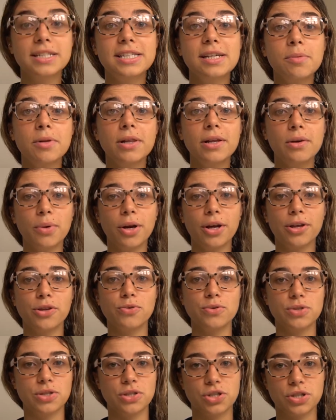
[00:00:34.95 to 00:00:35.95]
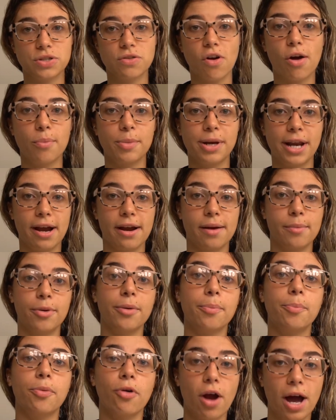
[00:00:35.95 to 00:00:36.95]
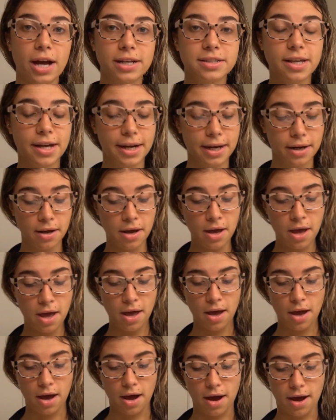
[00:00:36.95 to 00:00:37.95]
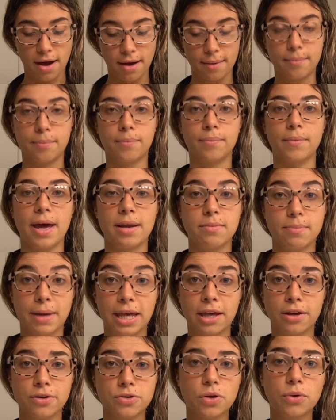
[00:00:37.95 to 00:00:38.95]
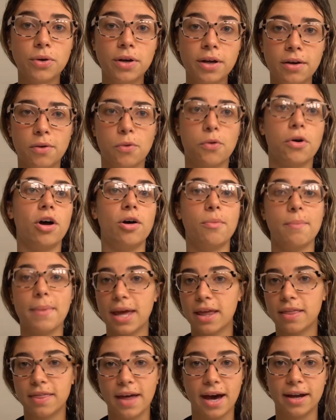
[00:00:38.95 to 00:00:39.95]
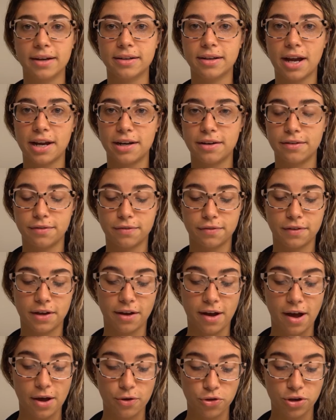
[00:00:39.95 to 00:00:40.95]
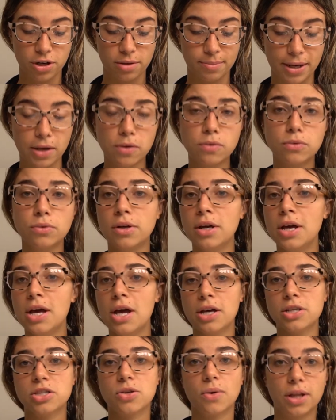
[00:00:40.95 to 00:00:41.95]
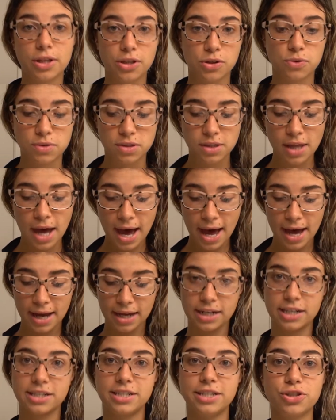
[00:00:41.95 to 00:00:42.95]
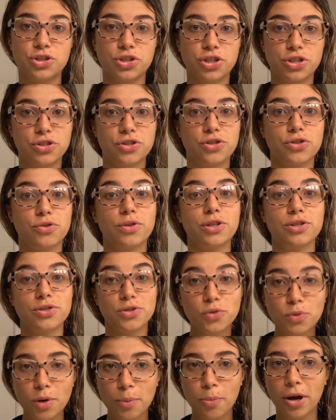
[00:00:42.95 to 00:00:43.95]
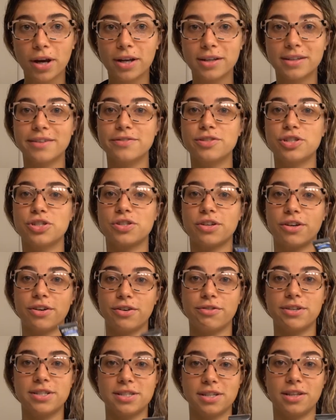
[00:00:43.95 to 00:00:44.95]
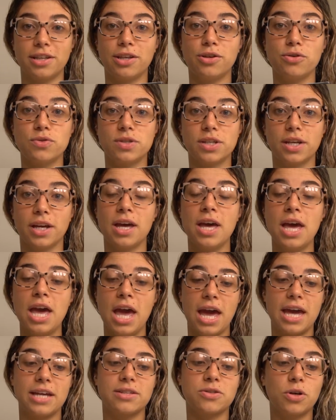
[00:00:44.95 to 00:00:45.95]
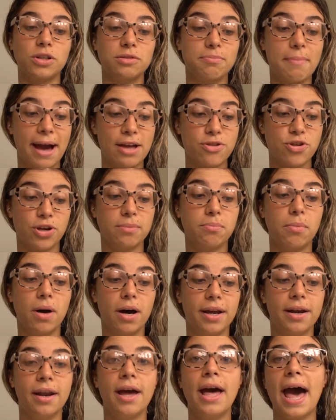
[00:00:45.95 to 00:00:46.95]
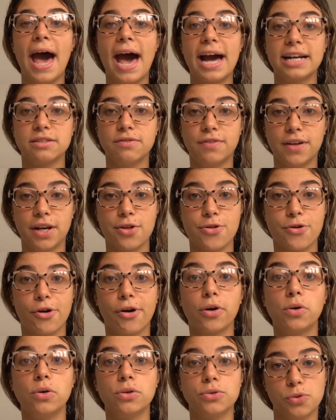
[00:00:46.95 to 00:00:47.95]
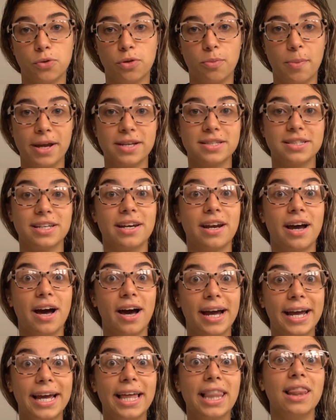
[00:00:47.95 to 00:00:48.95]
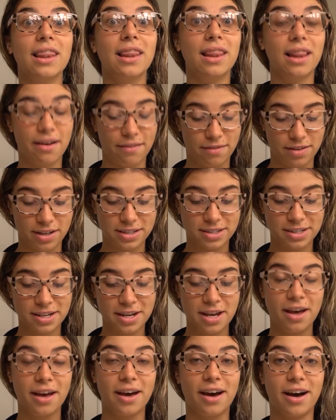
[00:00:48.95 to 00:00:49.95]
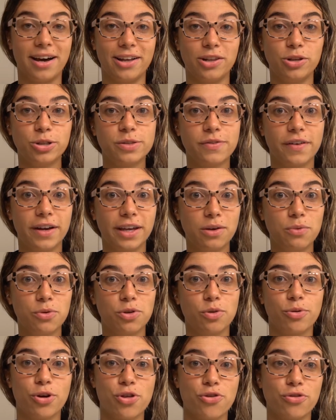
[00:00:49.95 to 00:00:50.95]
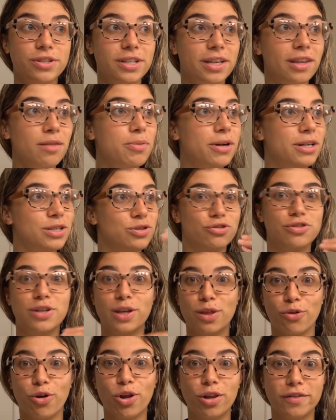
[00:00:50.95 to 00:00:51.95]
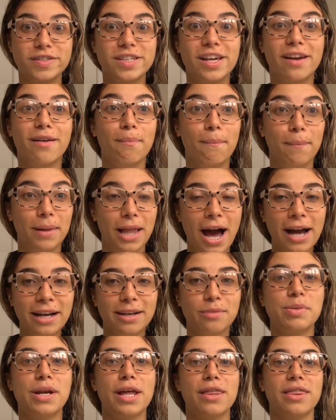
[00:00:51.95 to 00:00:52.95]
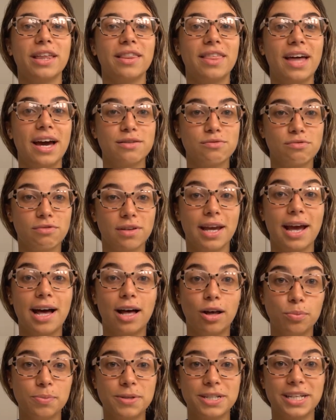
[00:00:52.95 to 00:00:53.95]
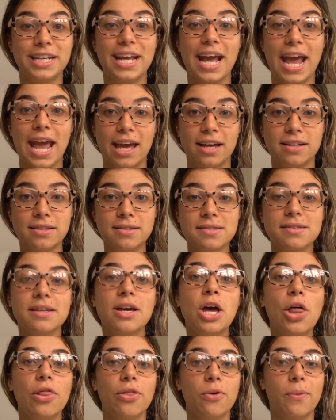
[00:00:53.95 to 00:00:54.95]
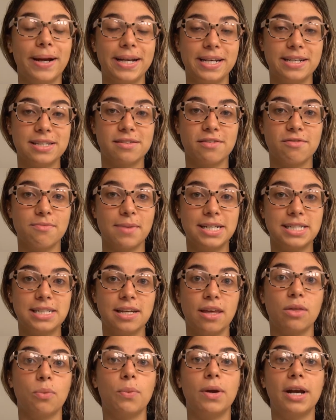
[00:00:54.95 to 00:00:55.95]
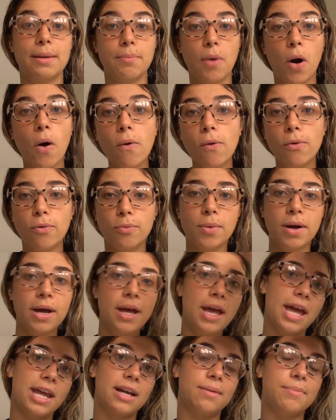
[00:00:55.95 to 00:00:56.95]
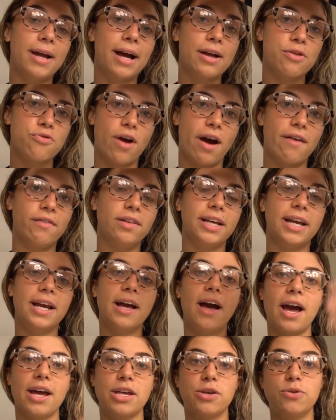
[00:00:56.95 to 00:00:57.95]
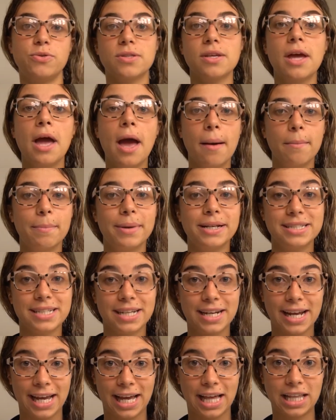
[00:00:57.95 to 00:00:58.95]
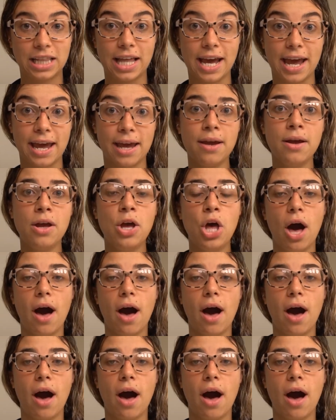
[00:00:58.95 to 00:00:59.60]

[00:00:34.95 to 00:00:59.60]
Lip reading: Typically what I use is just Arm & Hammer peroxide and baking soda, or I'll make that kind of concoction on my own. So I'll use that in addition to this newer product I just started recently using. It's called Magic Mud Activated Charcoal Toothpaste, and I love it. It looks funky when you brush your teeth because your teeth are all of a sudden black, but I think that has really helped enhance the whiteness of my teeth. When I'm home and I'm not traveling, I use bentonite clay.